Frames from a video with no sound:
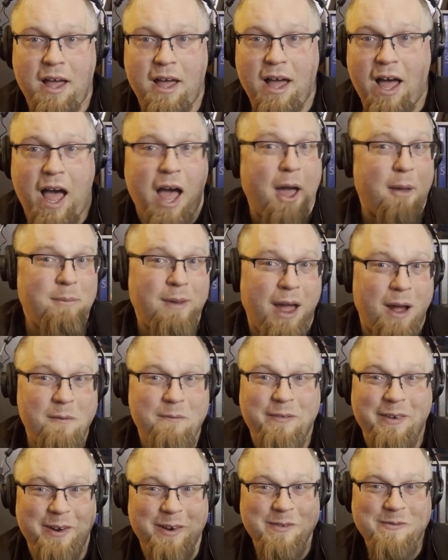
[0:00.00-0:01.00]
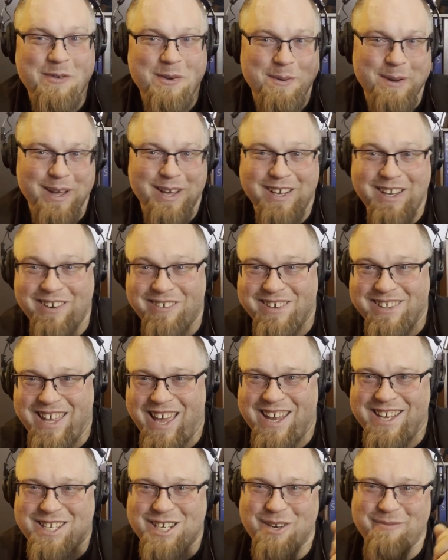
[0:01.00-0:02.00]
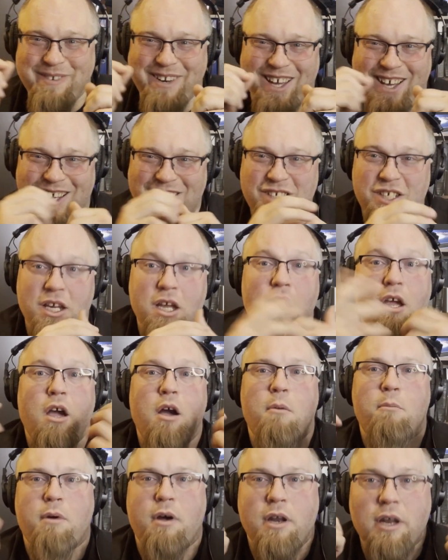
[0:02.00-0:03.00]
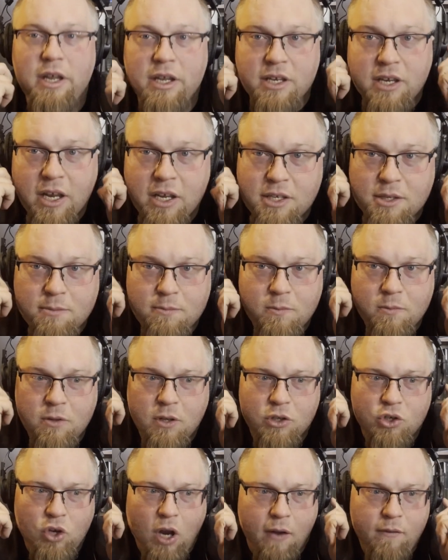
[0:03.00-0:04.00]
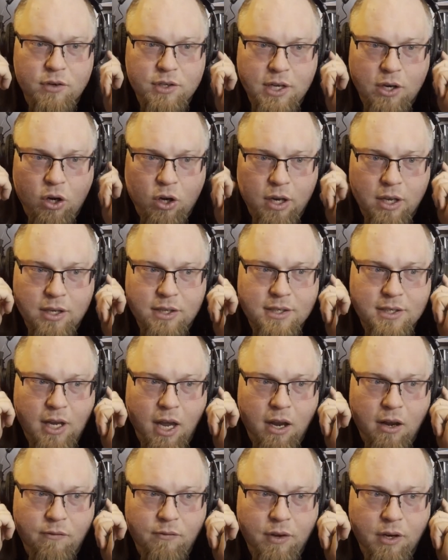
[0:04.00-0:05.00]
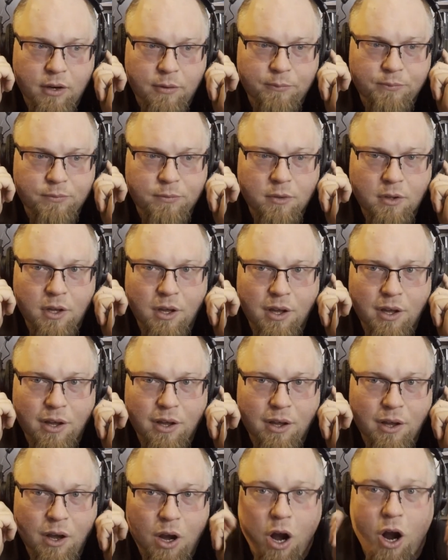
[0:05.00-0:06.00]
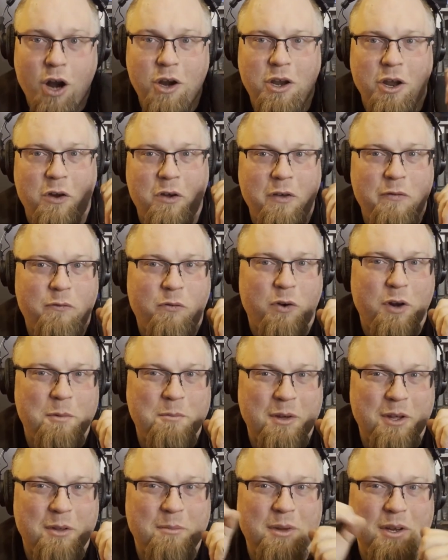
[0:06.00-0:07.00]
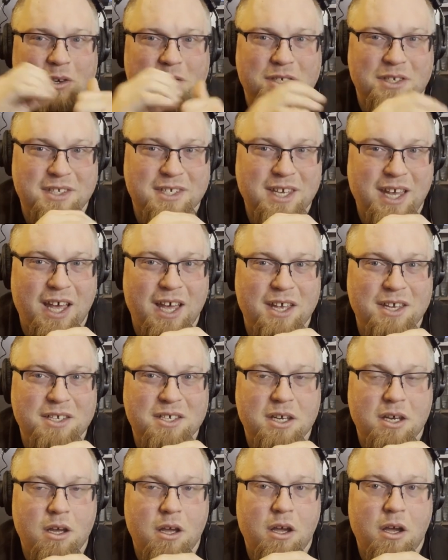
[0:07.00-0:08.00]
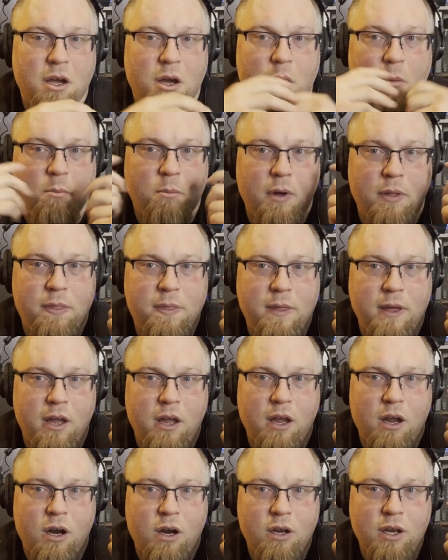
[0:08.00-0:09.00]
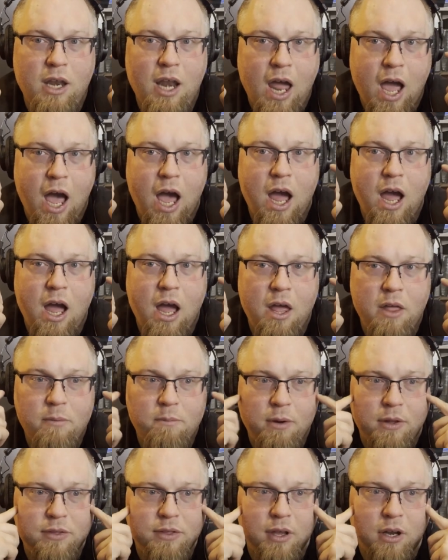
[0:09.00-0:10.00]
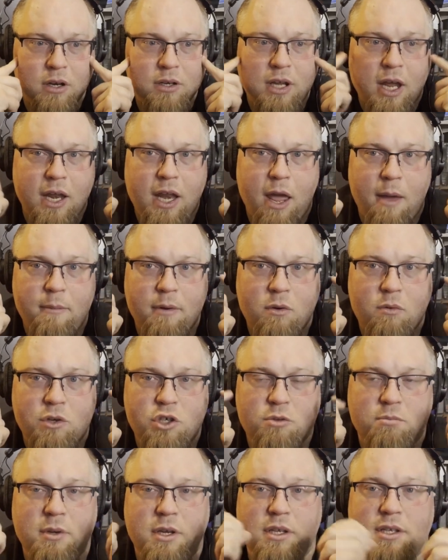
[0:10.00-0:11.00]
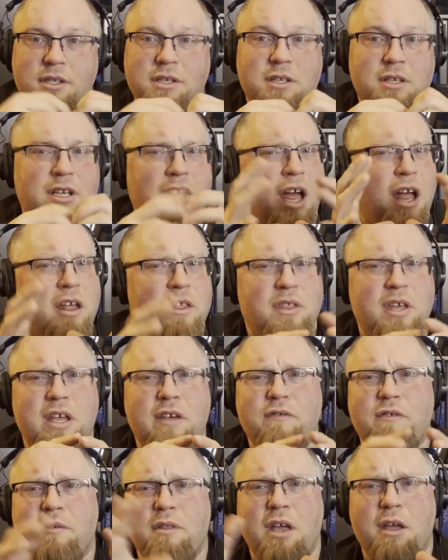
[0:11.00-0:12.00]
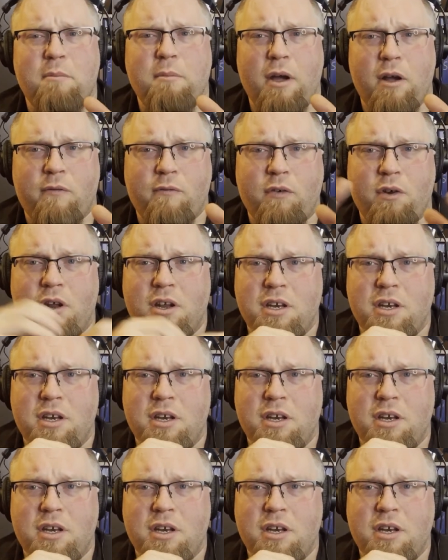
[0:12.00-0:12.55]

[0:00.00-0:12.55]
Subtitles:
I'm not very familiar with that terminology, but it's the drivers that are inside of here are not only 40 millimeters in size, but they are not. But they're dynamic, which means think of it like a microphone.